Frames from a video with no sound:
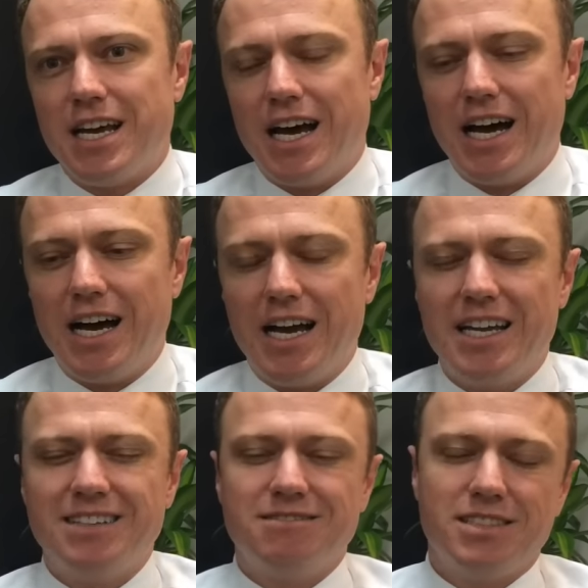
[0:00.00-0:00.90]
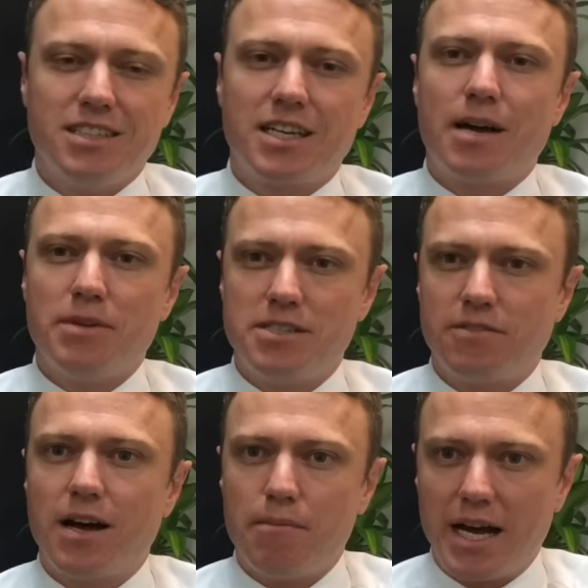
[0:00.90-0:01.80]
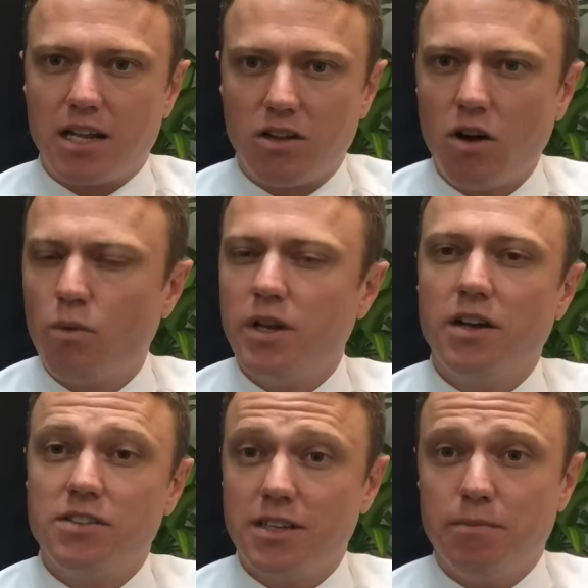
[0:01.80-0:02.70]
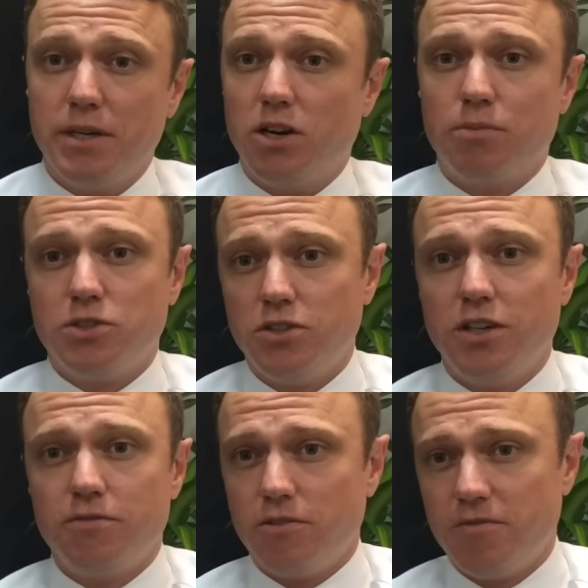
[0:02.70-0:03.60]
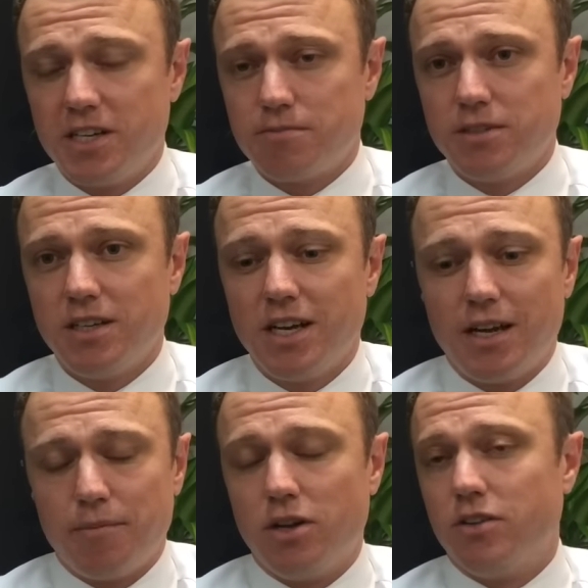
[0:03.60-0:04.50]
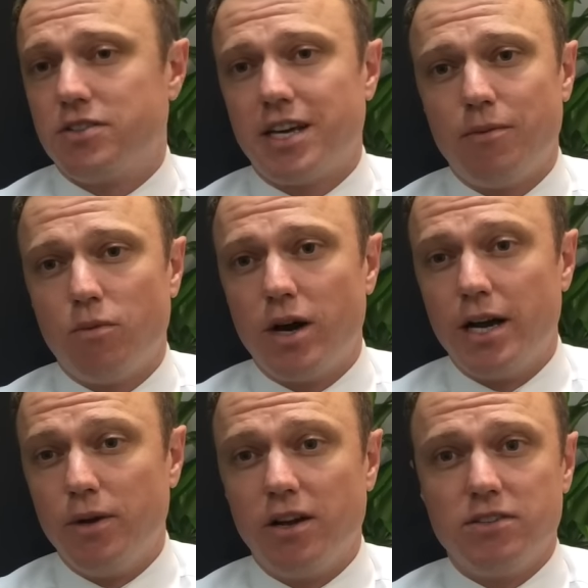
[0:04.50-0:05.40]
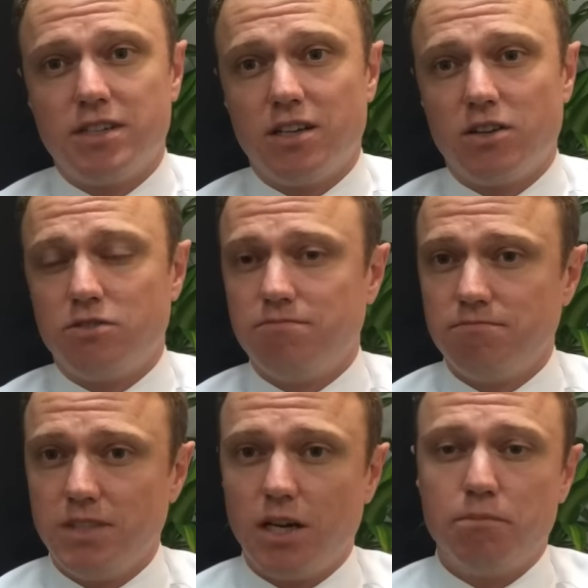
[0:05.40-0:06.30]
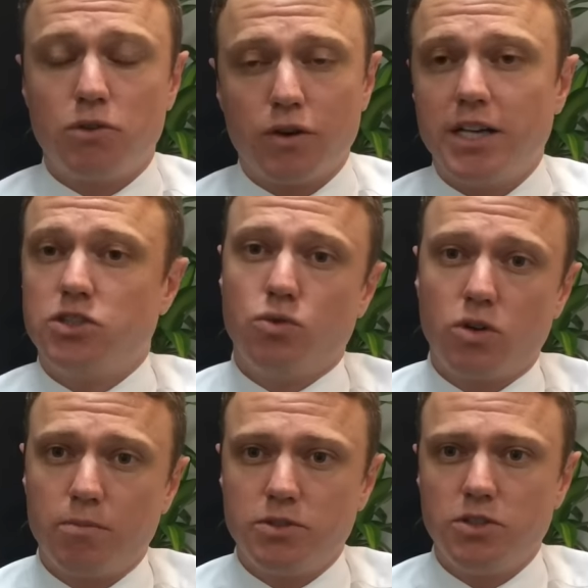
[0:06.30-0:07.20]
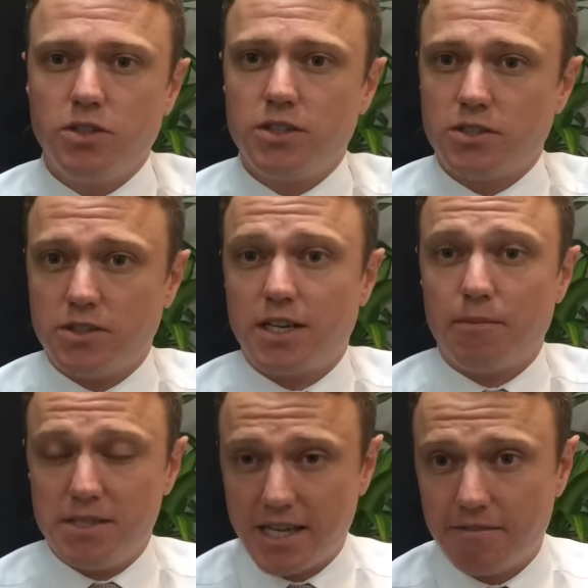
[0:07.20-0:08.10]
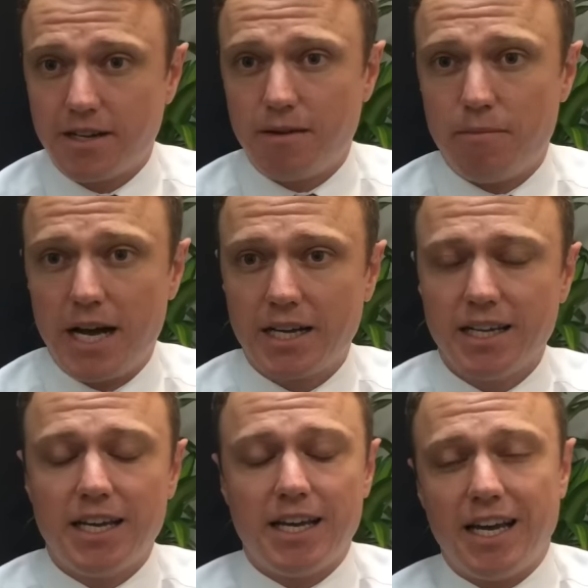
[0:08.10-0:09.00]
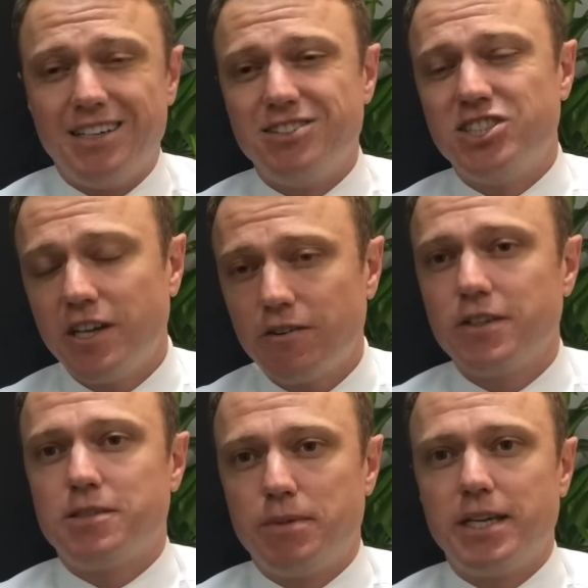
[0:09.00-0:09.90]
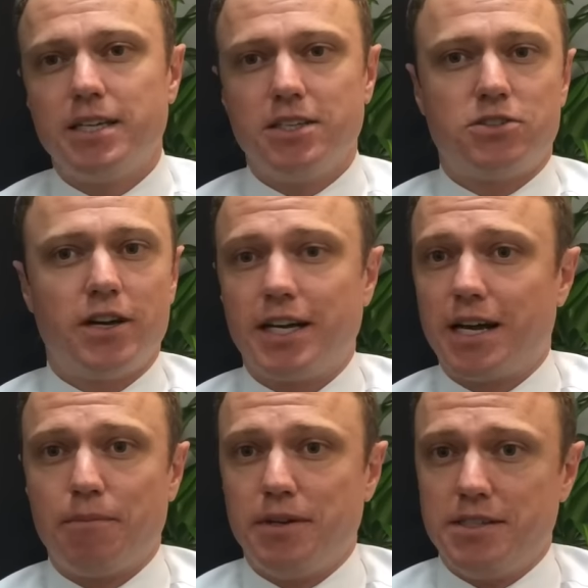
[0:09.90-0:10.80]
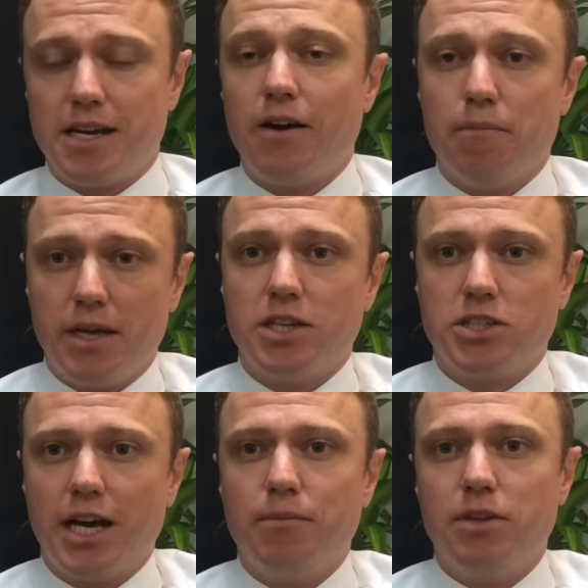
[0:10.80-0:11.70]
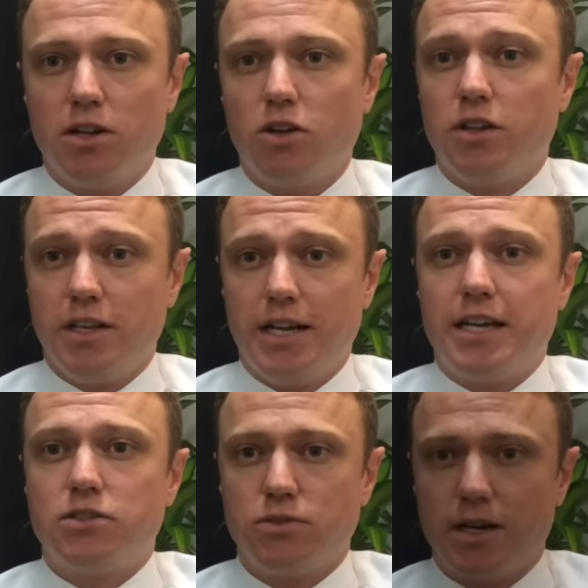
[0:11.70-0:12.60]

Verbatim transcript: Uh, and the companies have come back a lot. We don't see a big opportunity for investment, but on the same way, we don't see a lot of you know, great short opportunities because the companies have come back. And generally speaking, the Australian companies are in better shape than a lot of the international